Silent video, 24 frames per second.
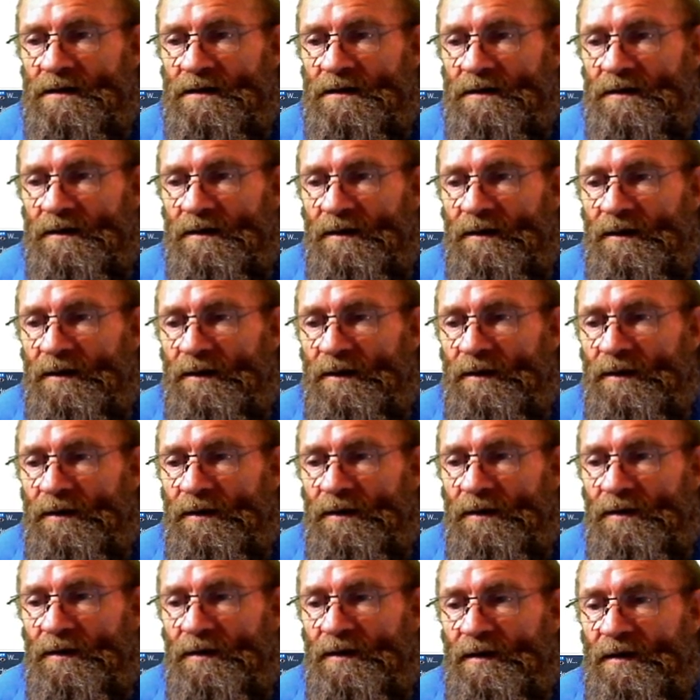
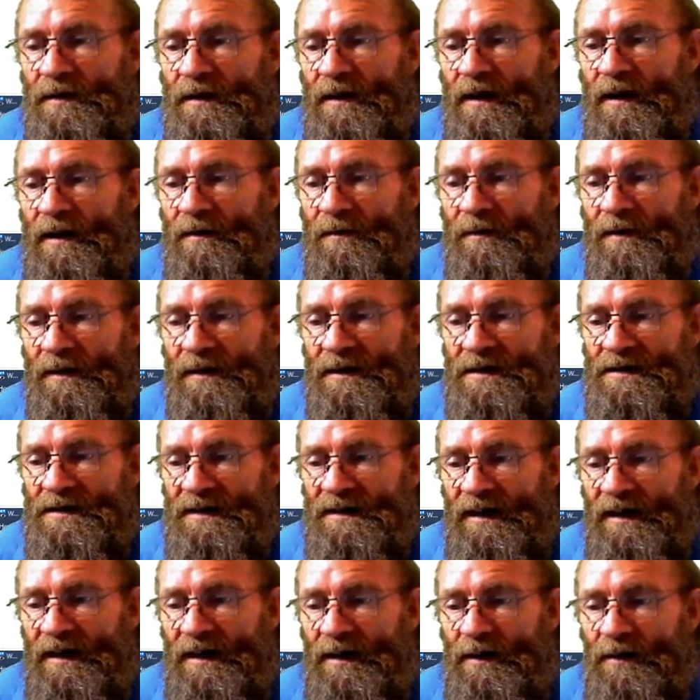So I'm going to
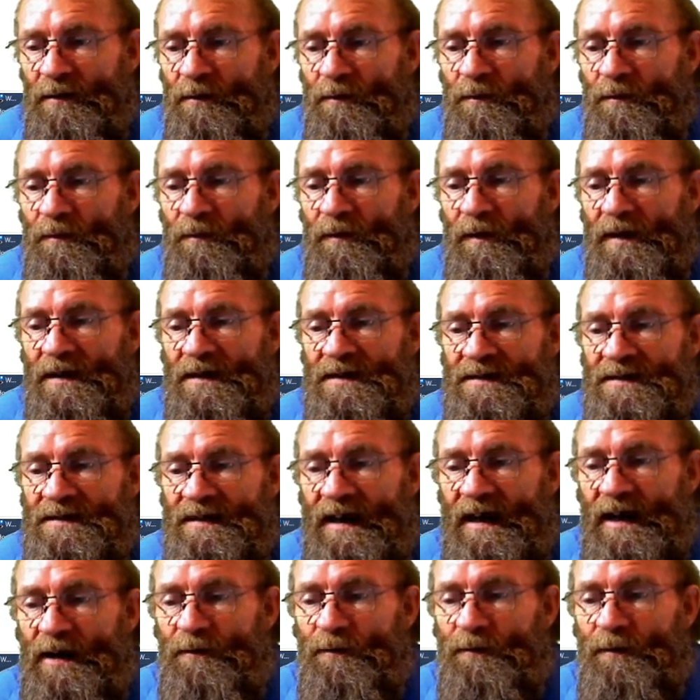say
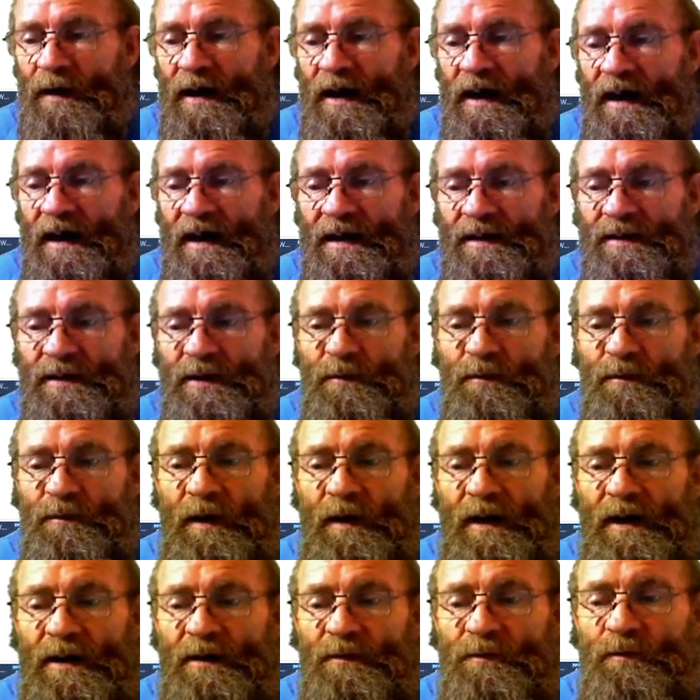save other
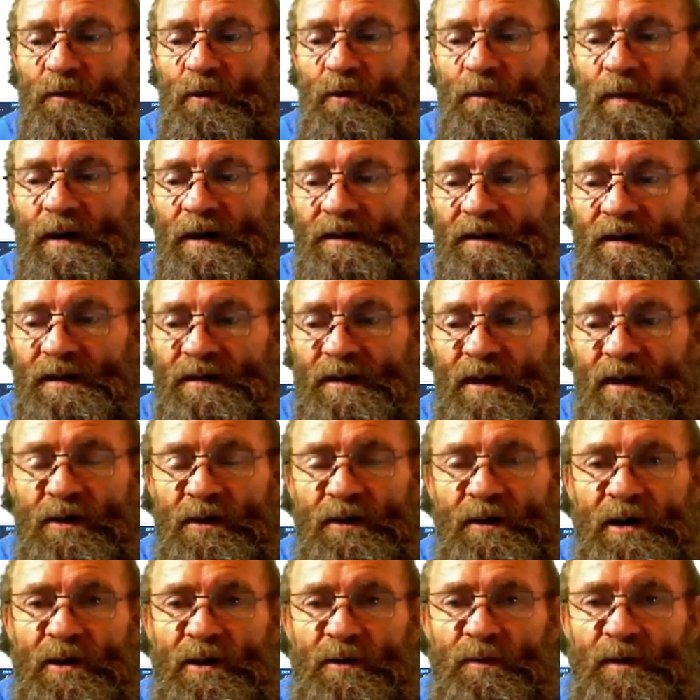file format, and the
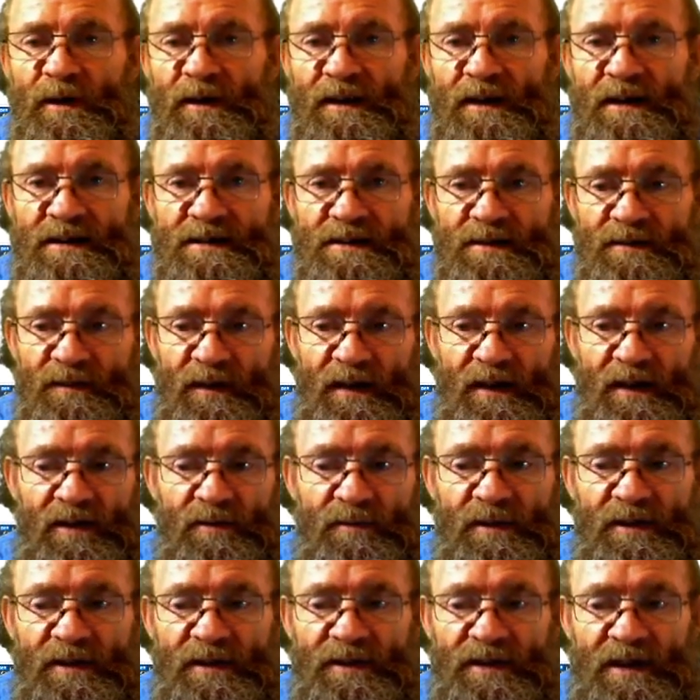only one that's
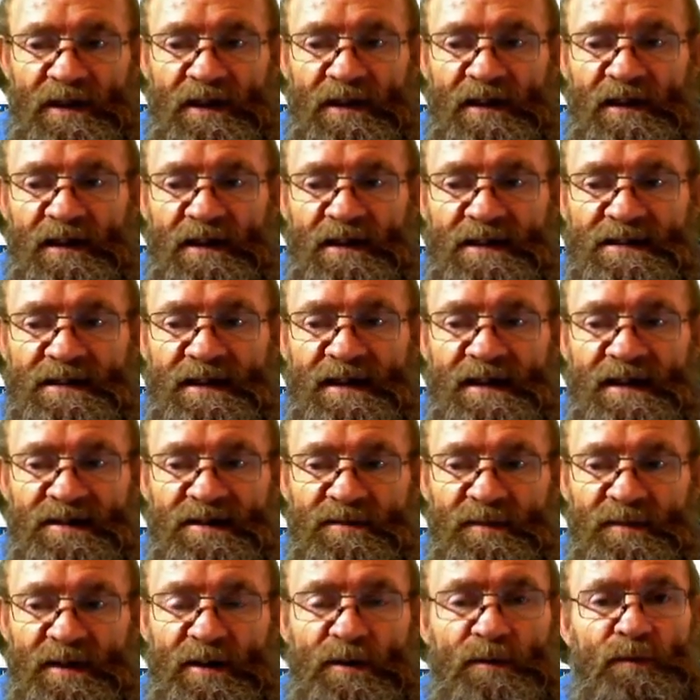available there is
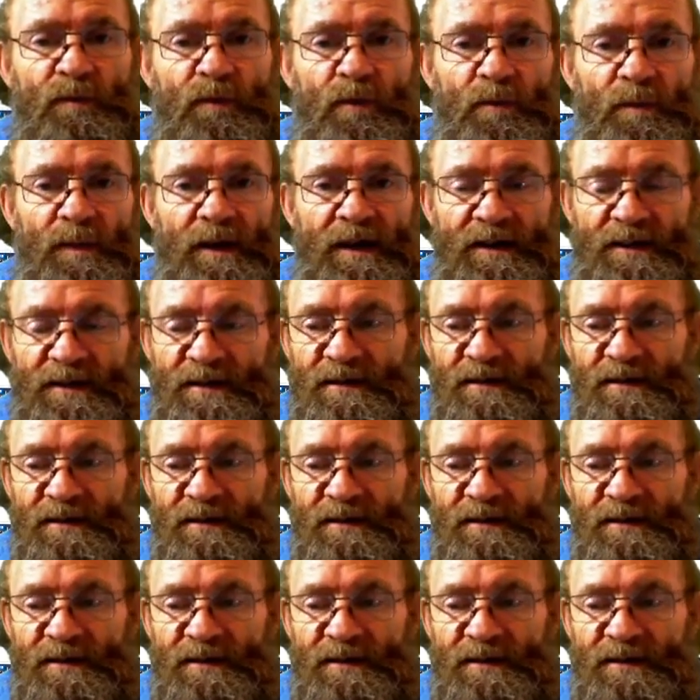XML format.